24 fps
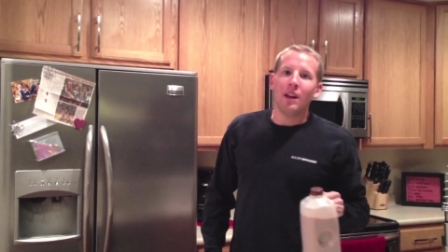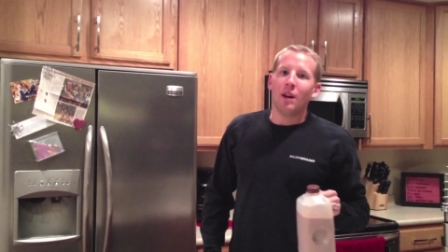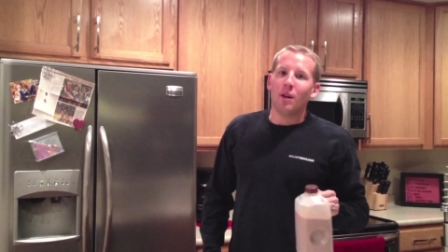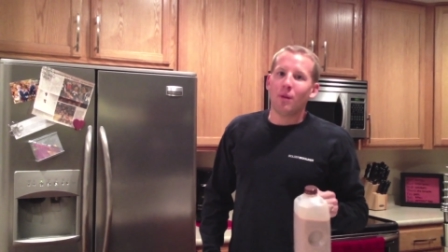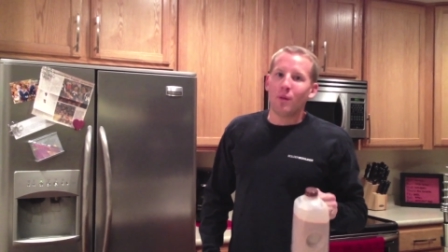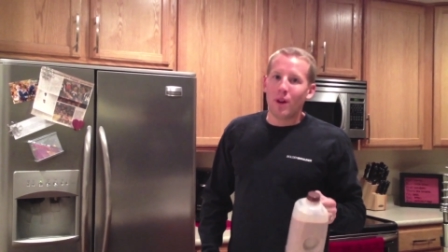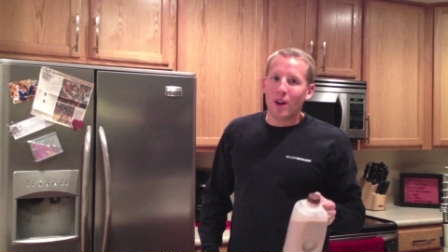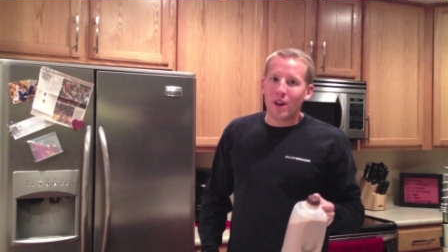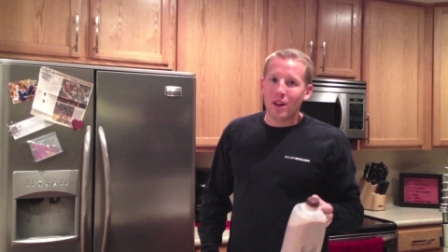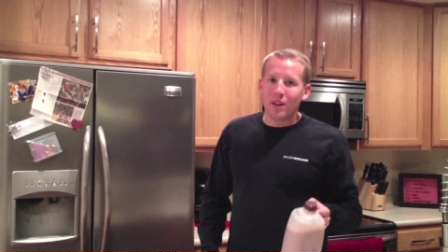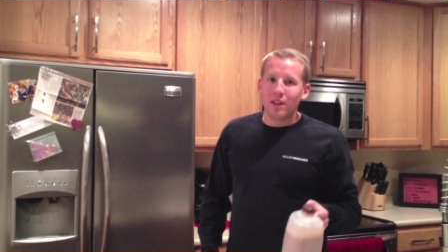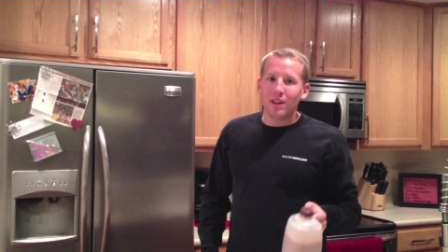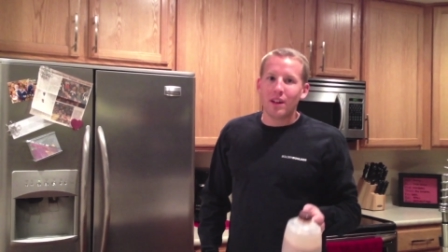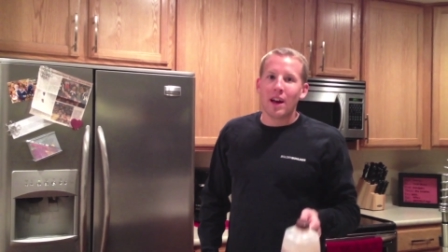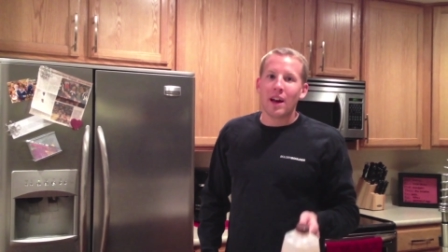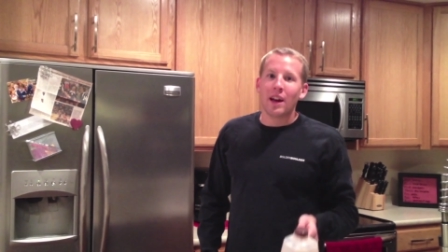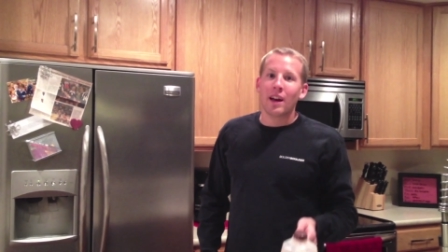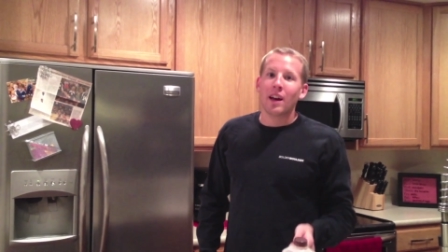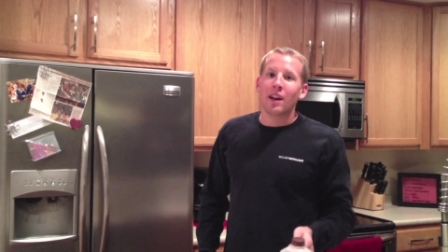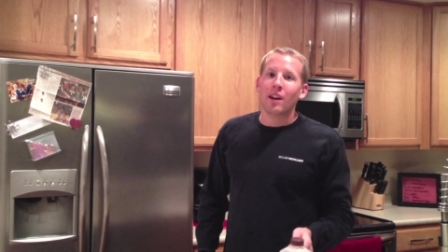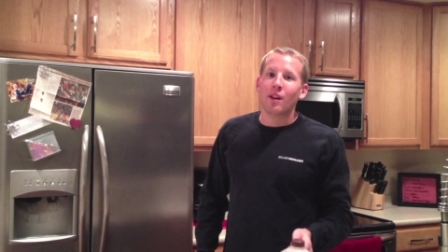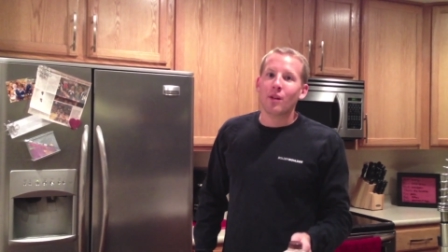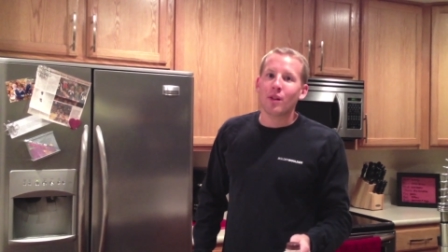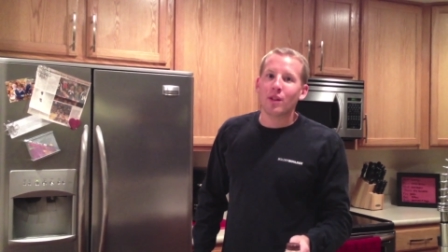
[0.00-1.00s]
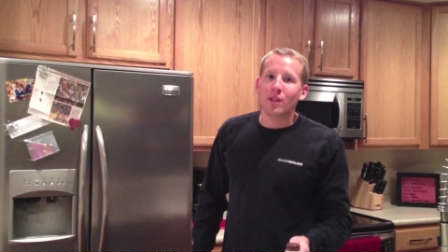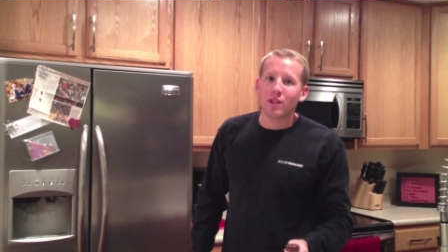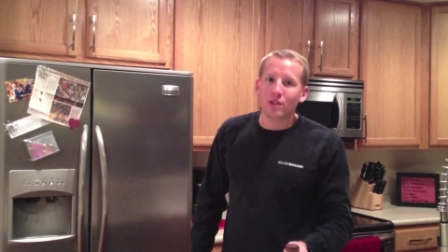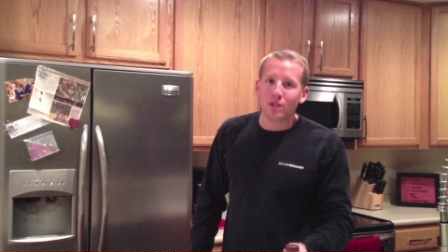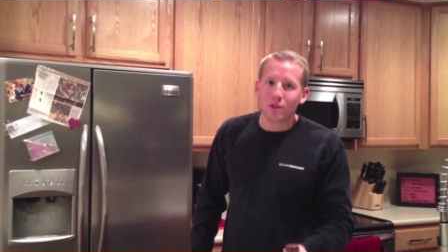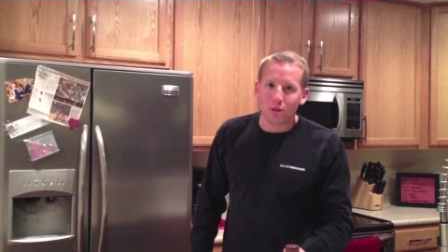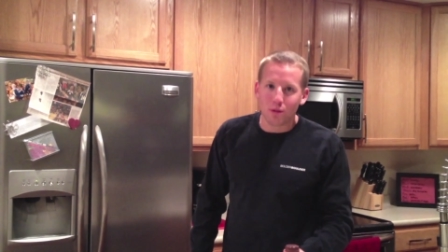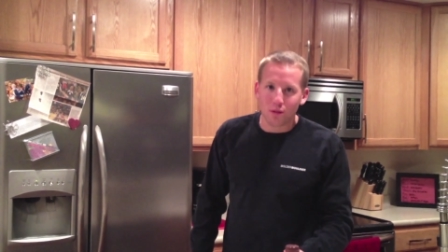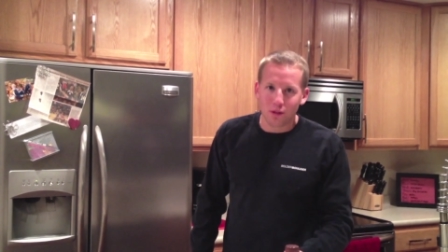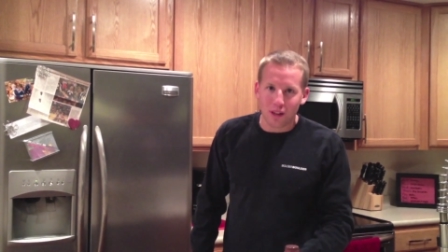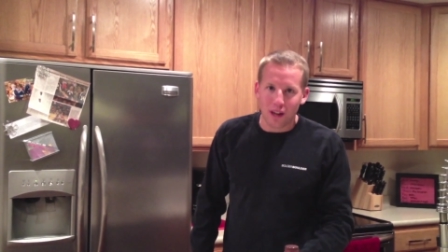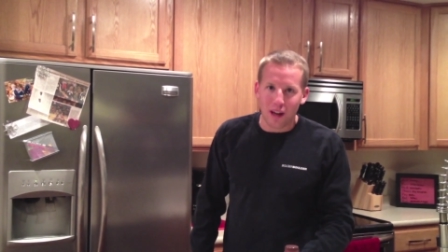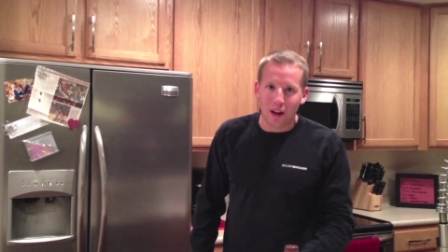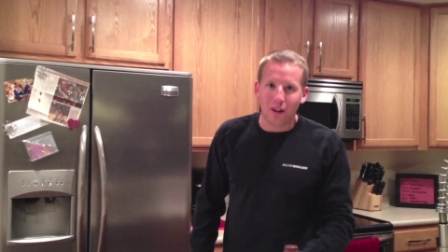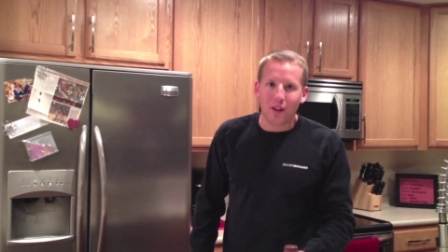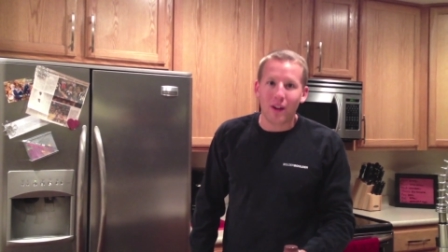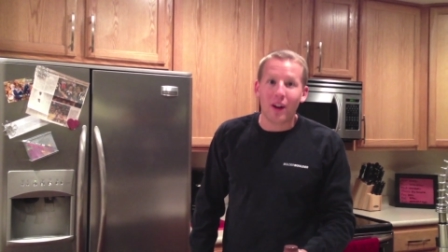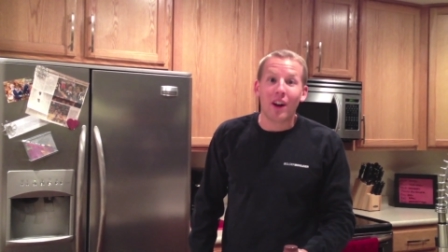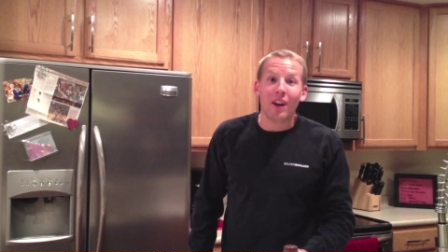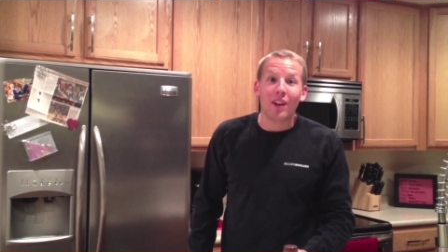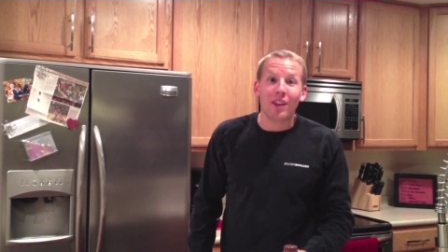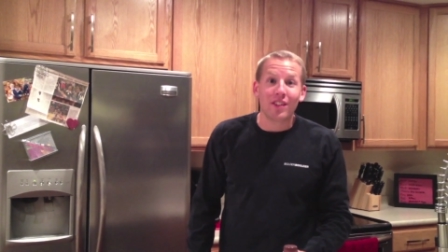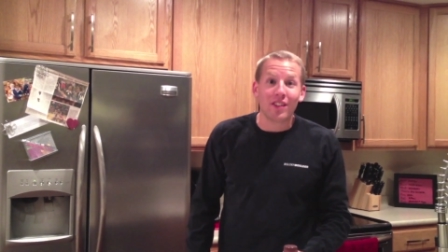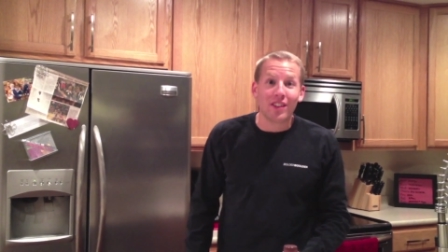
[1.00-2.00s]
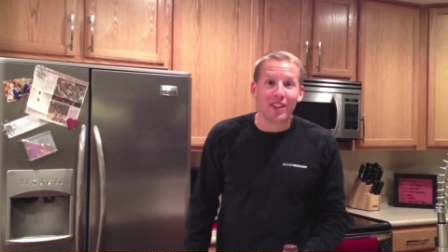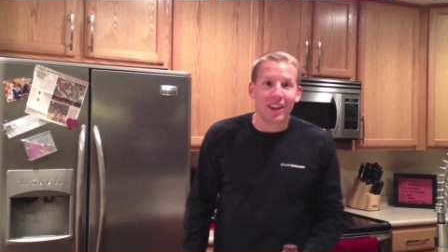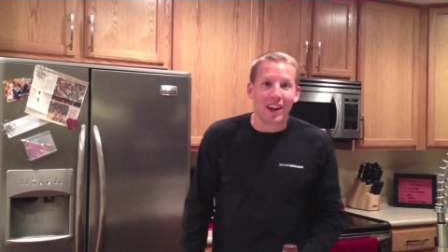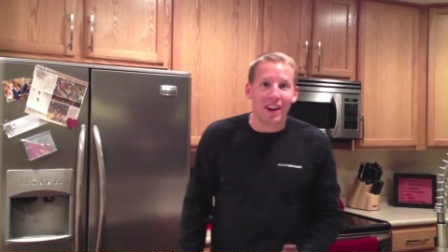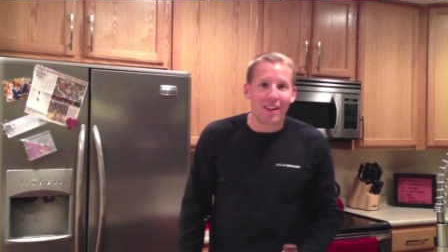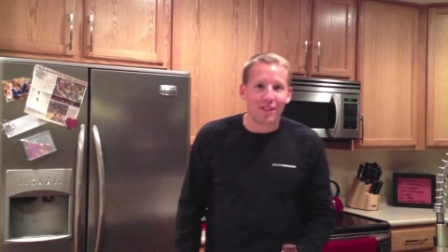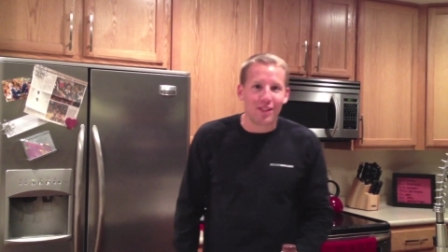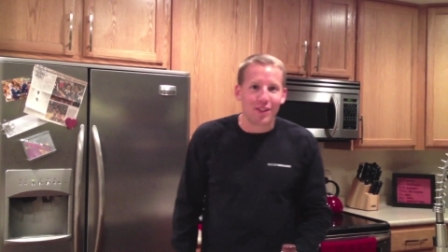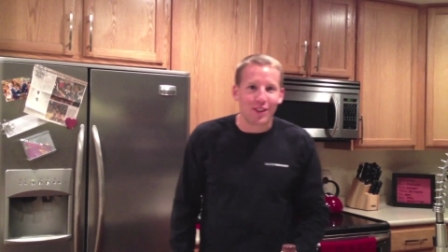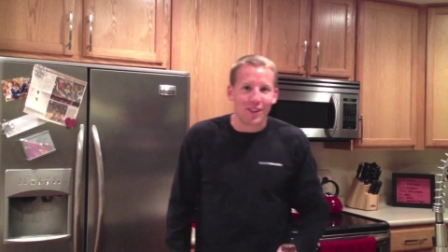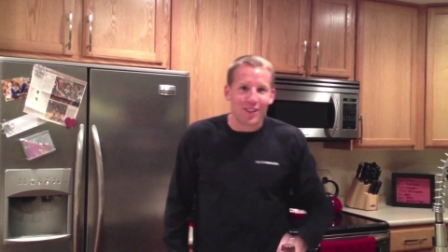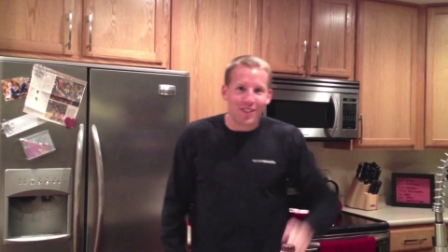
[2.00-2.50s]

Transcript: Well, I gotta run to school now. I'll see you after.